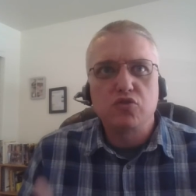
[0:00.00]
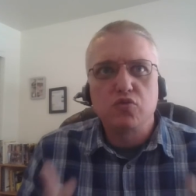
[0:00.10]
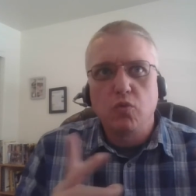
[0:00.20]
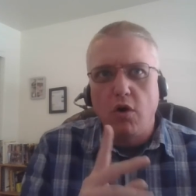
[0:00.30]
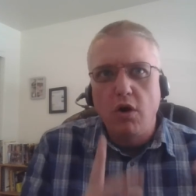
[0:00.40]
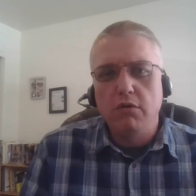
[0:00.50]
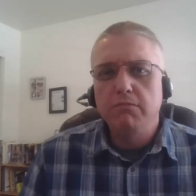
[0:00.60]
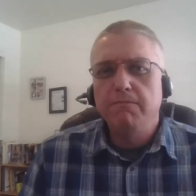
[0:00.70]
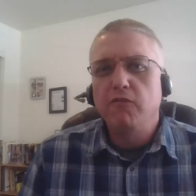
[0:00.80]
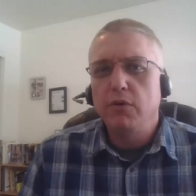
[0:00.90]
wrong
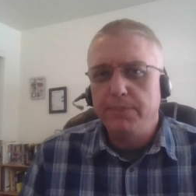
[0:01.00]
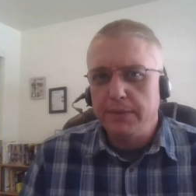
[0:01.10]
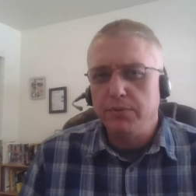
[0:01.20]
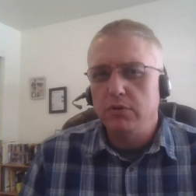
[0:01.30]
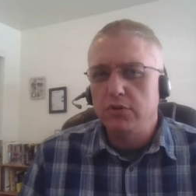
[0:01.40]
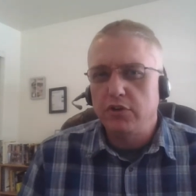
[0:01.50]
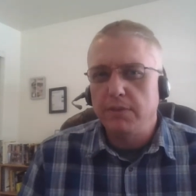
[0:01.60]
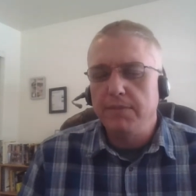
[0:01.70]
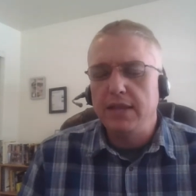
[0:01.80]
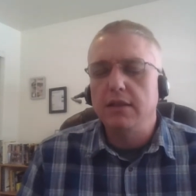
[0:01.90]
for people to
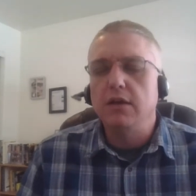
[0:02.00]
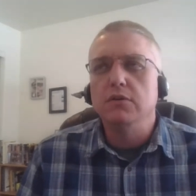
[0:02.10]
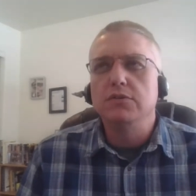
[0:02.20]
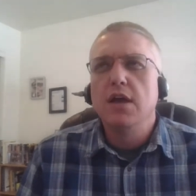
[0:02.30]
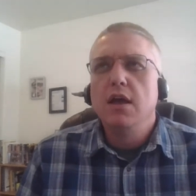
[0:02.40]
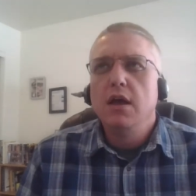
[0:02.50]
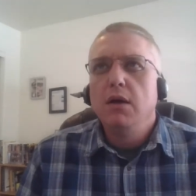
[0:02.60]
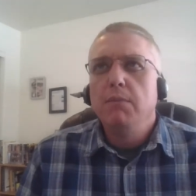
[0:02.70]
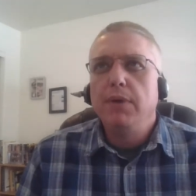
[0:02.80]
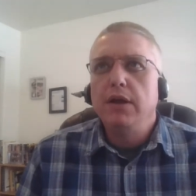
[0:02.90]
commit those
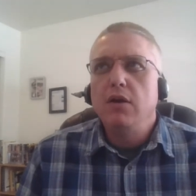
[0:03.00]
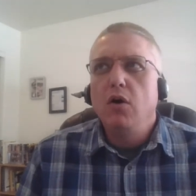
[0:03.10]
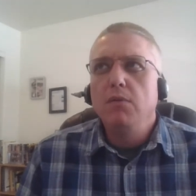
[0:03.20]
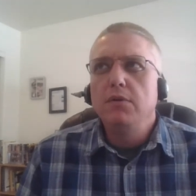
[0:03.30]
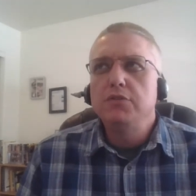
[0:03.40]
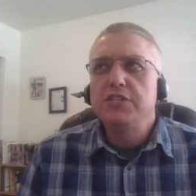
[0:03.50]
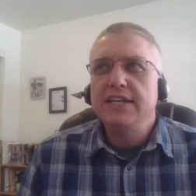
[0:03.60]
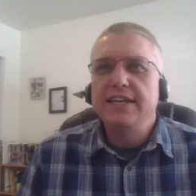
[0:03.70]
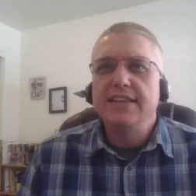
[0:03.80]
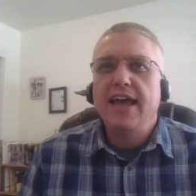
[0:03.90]
but almost
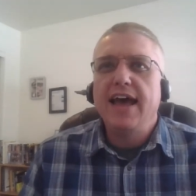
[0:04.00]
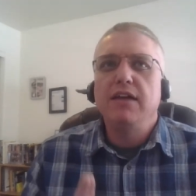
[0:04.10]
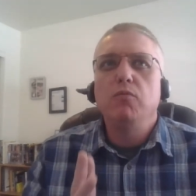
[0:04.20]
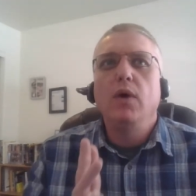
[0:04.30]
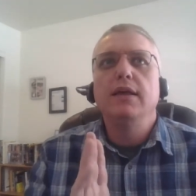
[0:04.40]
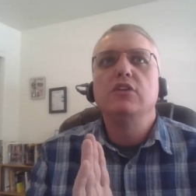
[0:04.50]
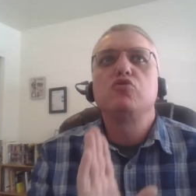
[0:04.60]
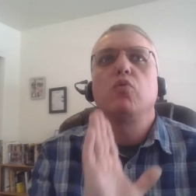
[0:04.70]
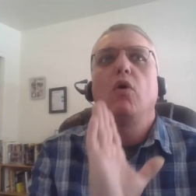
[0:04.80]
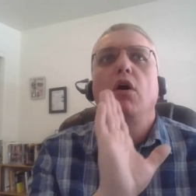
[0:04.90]
in that, well,
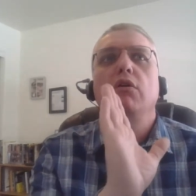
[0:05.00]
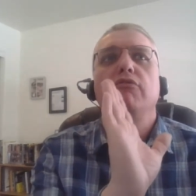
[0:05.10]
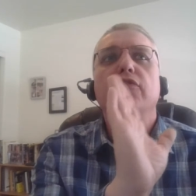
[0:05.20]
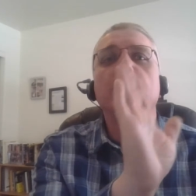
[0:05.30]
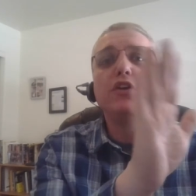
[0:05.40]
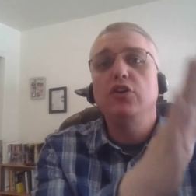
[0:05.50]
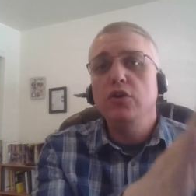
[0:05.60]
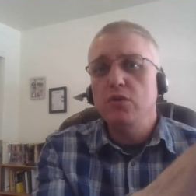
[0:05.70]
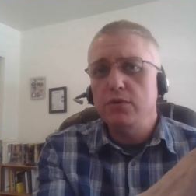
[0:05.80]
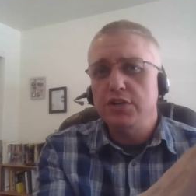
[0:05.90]
it's wrong for
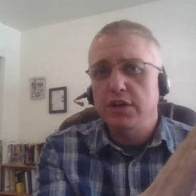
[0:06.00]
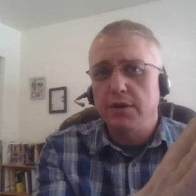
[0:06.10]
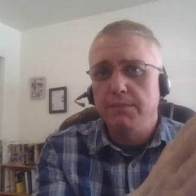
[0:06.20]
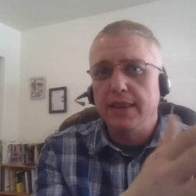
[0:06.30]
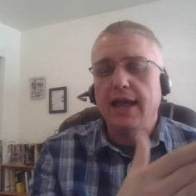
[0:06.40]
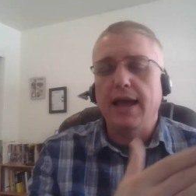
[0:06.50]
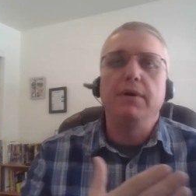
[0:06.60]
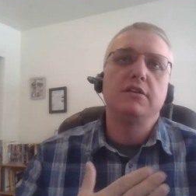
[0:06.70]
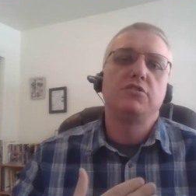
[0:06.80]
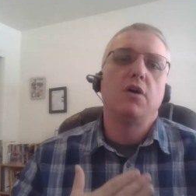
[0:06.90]
you to commit that,
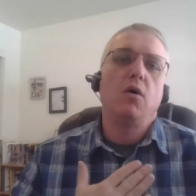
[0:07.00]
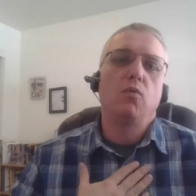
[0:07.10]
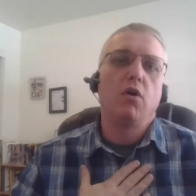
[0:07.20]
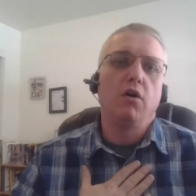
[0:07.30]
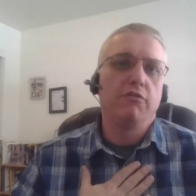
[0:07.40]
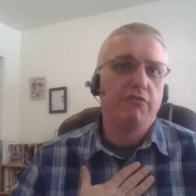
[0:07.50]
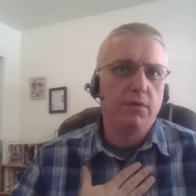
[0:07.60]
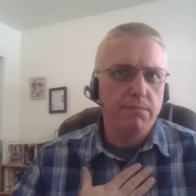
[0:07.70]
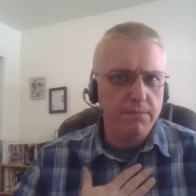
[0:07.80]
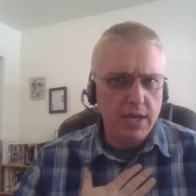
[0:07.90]
but it's not wrong
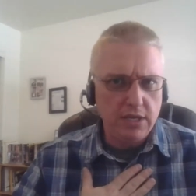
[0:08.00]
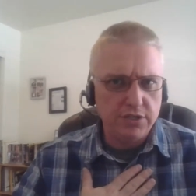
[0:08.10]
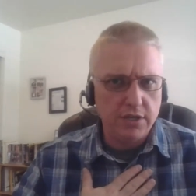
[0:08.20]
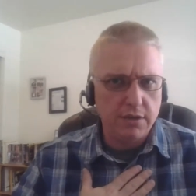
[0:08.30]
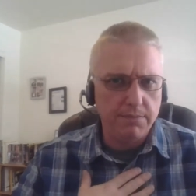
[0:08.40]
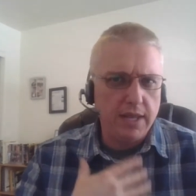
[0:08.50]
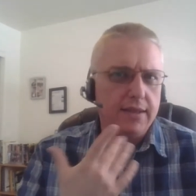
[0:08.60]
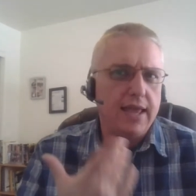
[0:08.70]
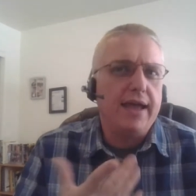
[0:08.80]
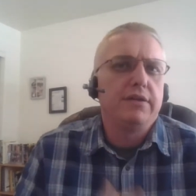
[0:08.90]
for me to commit
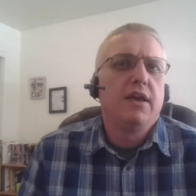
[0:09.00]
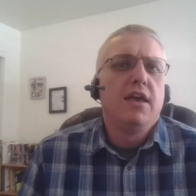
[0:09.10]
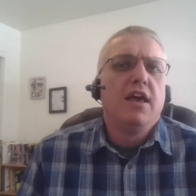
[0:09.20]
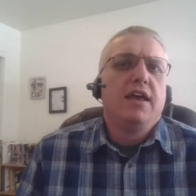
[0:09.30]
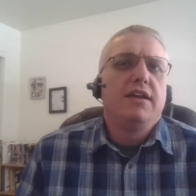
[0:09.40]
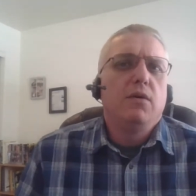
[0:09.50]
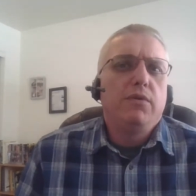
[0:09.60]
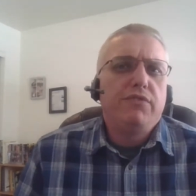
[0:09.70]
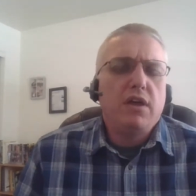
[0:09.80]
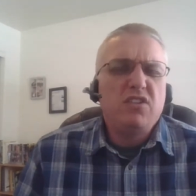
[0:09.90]
that. Now,
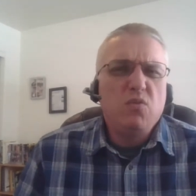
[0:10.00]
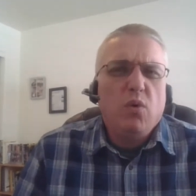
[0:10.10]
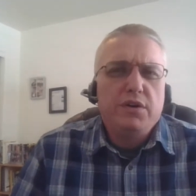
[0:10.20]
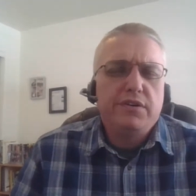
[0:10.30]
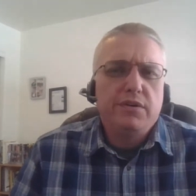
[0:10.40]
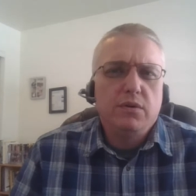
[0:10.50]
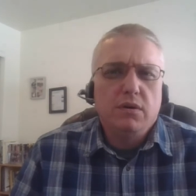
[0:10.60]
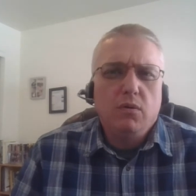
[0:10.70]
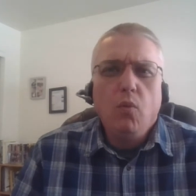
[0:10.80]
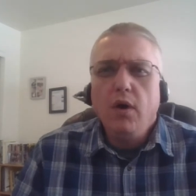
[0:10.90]
we've got to wonder
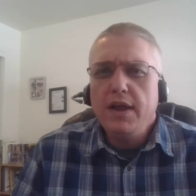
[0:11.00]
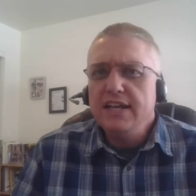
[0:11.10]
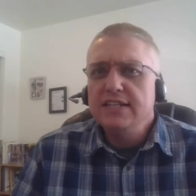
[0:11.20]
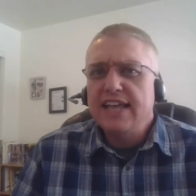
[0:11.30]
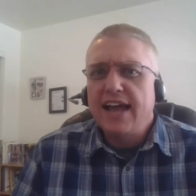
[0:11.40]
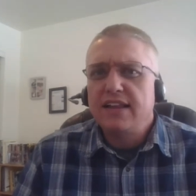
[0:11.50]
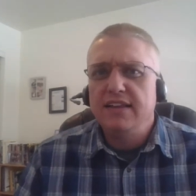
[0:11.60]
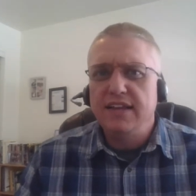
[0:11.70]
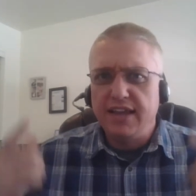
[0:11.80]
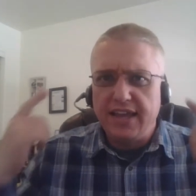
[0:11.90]
what
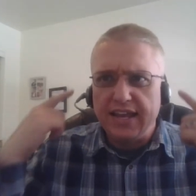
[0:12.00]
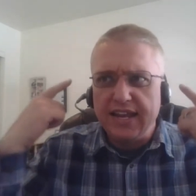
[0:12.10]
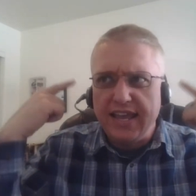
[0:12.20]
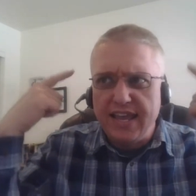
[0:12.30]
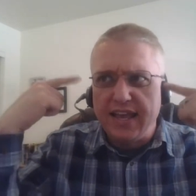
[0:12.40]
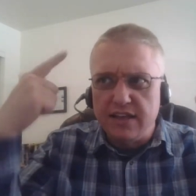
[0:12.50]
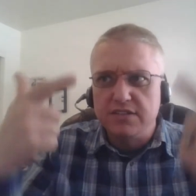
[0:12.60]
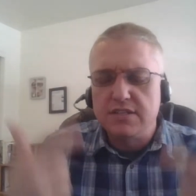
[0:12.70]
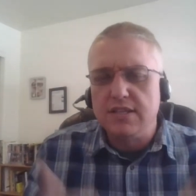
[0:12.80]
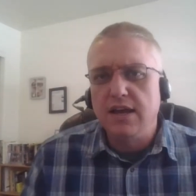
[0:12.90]
exactly it
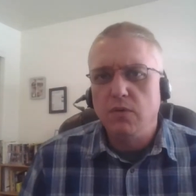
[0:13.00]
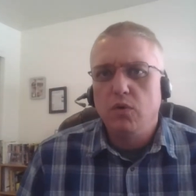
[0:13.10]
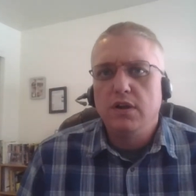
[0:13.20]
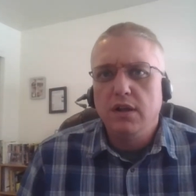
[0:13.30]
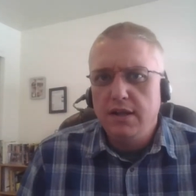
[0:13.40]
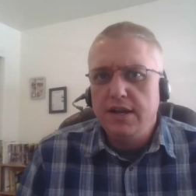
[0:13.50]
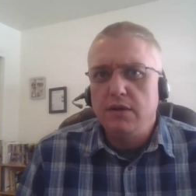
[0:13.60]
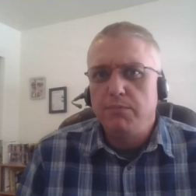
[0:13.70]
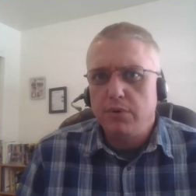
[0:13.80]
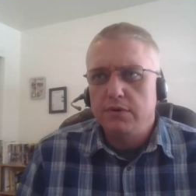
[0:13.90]
is that would
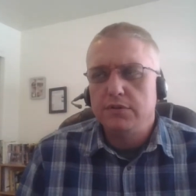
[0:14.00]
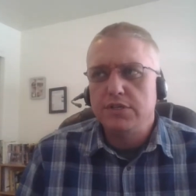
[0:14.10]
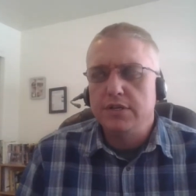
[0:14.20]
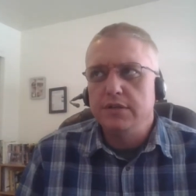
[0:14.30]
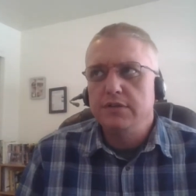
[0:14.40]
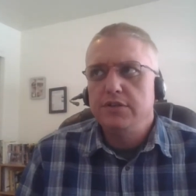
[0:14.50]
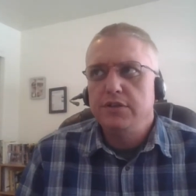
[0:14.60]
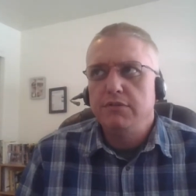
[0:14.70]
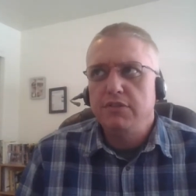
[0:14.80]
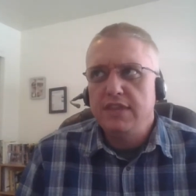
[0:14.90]
lead a person
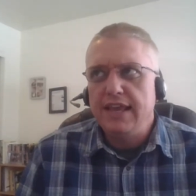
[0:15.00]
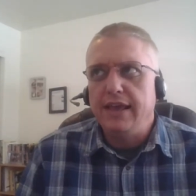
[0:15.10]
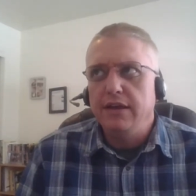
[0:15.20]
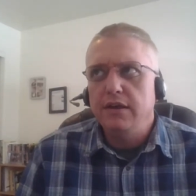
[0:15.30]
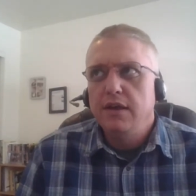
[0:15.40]
to think